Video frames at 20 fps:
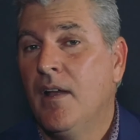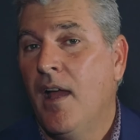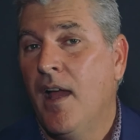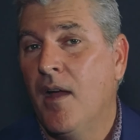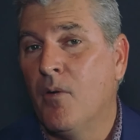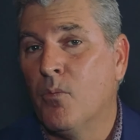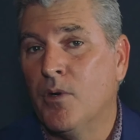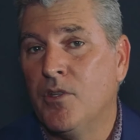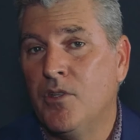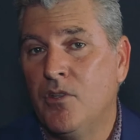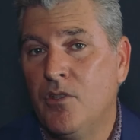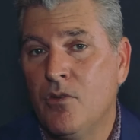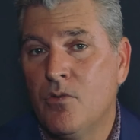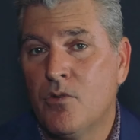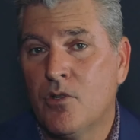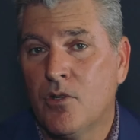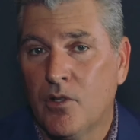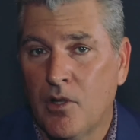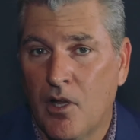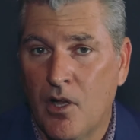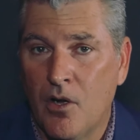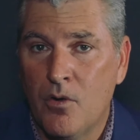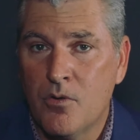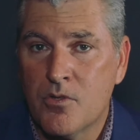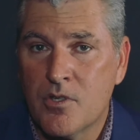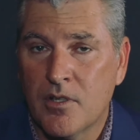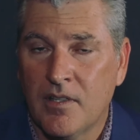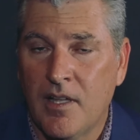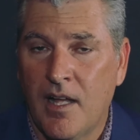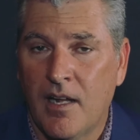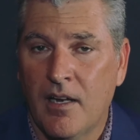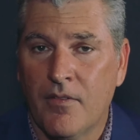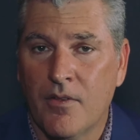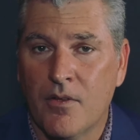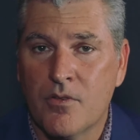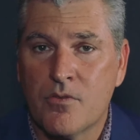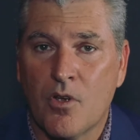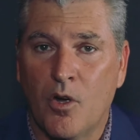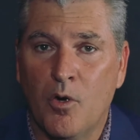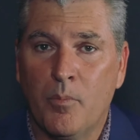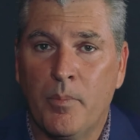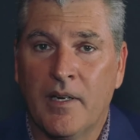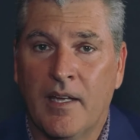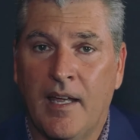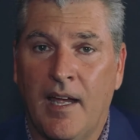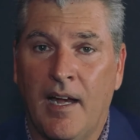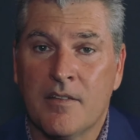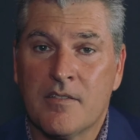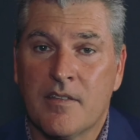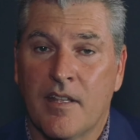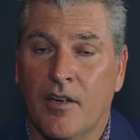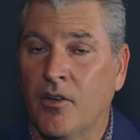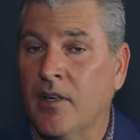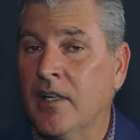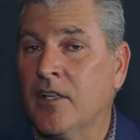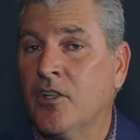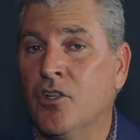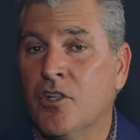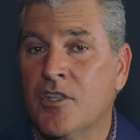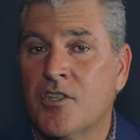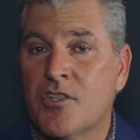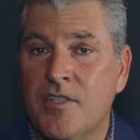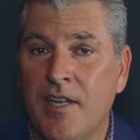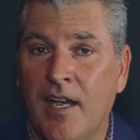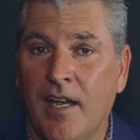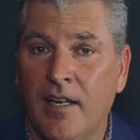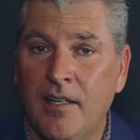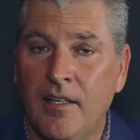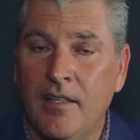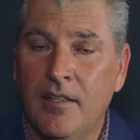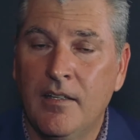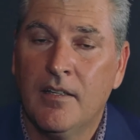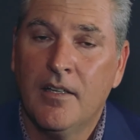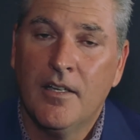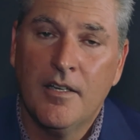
And when you close a lot of those open accounts that are in good standing,